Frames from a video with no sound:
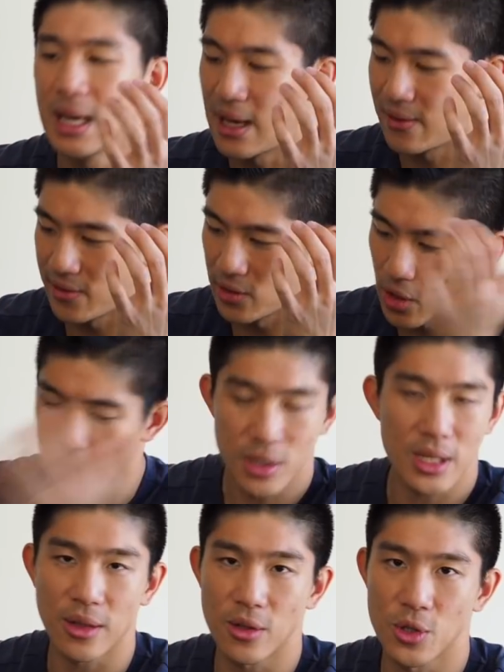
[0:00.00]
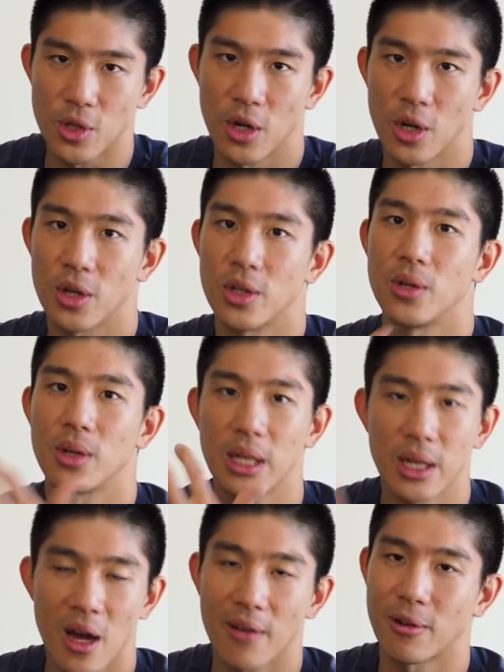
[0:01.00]
if you notice that there's dirt, you
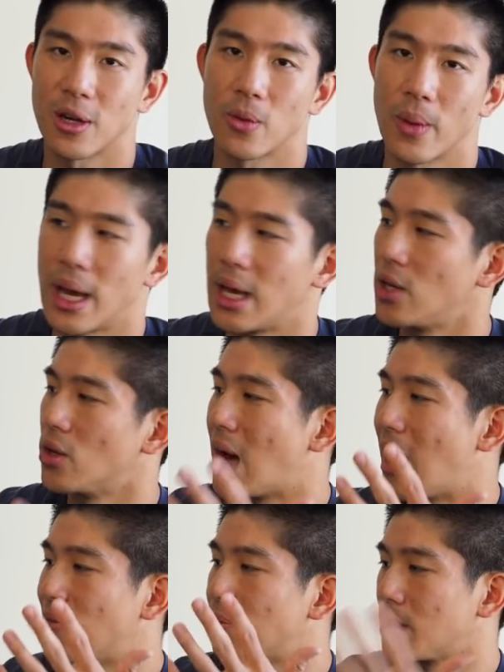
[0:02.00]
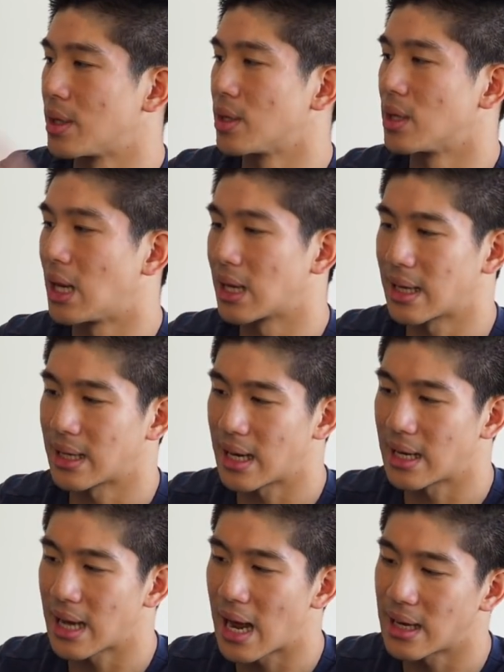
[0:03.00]
clean it off right away, you'll have pretty good luck at
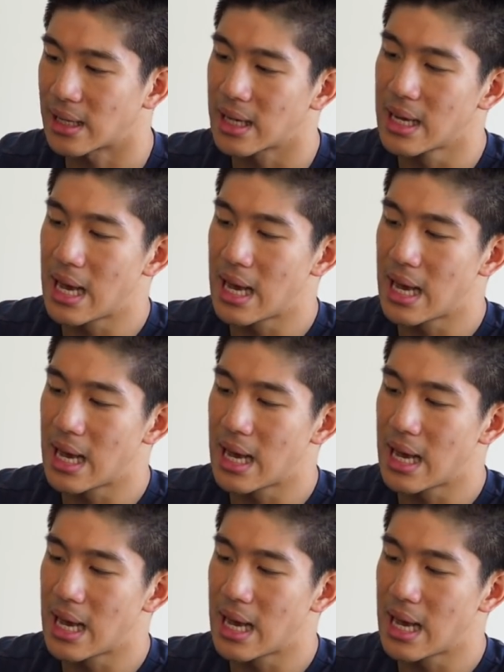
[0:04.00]
getting at it.